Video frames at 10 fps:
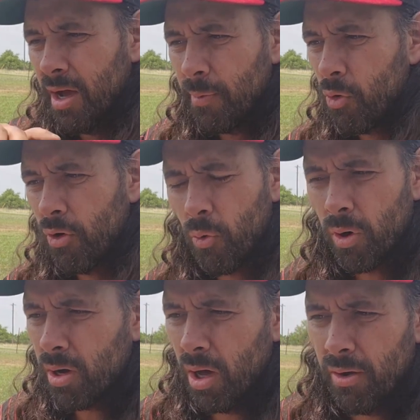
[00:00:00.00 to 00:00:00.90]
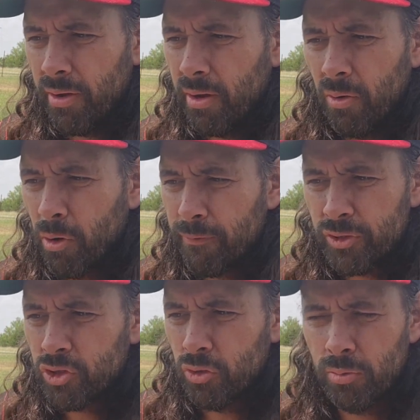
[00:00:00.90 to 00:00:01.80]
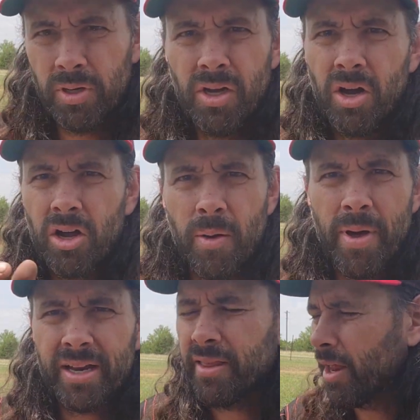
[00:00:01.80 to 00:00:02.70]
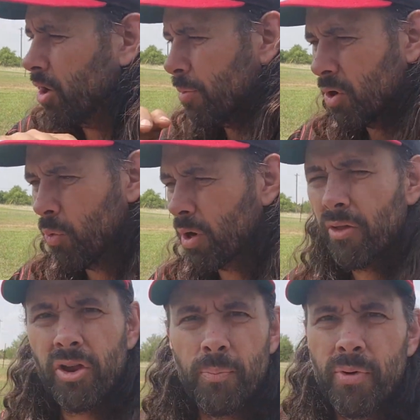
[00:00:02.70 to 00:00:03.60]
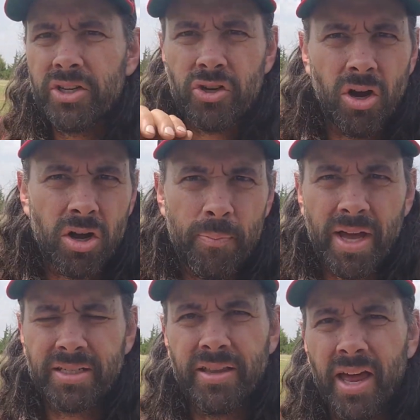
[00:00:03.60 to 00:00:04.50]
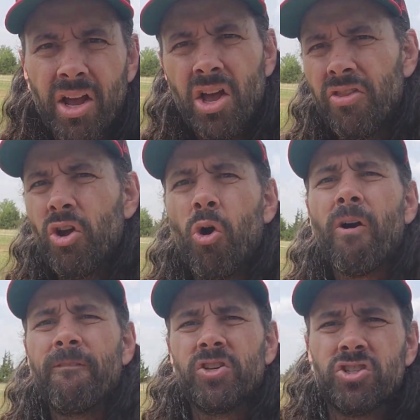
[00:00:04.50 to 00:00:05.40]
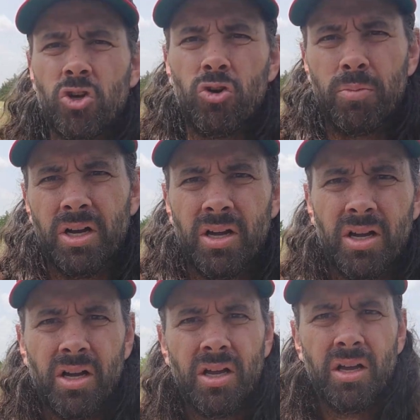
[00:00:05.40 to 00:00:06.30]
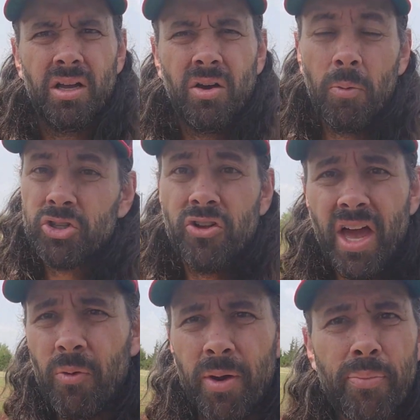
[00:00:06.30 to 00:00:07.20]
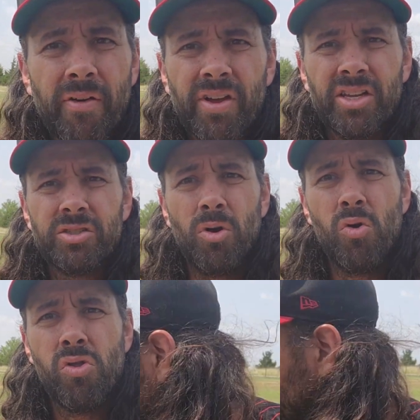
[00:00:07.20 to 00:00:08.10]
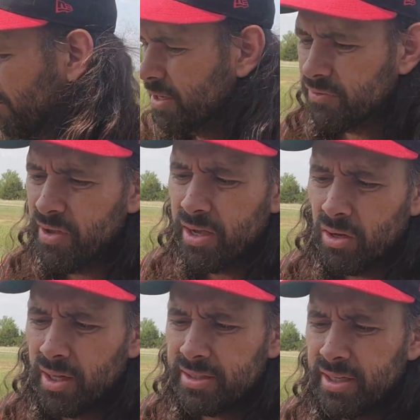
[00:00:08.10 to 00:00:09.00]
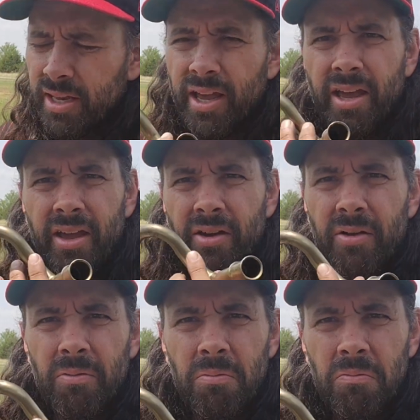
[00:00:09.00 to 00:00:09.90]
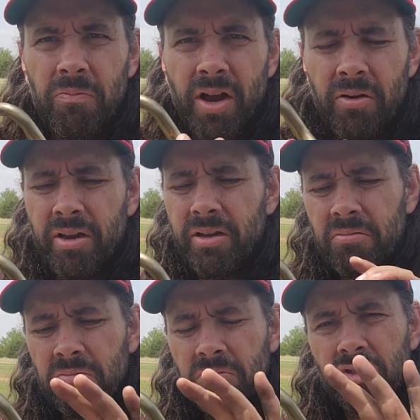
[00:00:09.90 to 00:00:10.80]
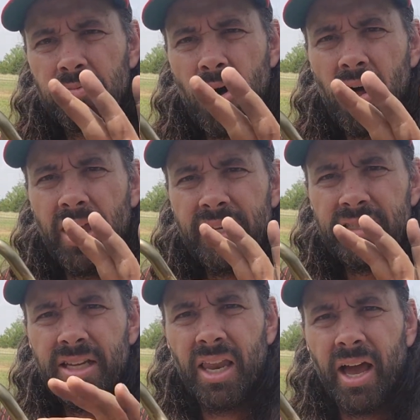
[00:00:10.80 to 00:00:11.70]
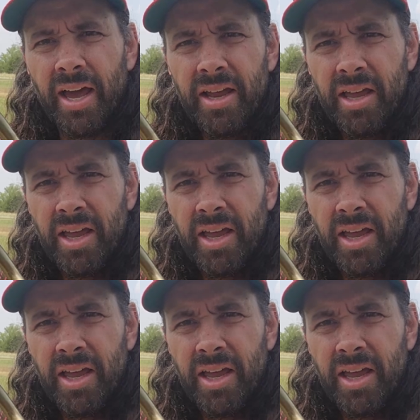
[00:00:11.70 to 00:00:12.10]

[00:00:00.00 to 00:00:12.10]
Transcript: I'm going to work on the orifice tube. I'll come back to that. I'm going to go work on the compressor. I'll come back to that. The orifice tube, I'm sure that went perfectly smooth. In this vehicle, it's in a very small AC line.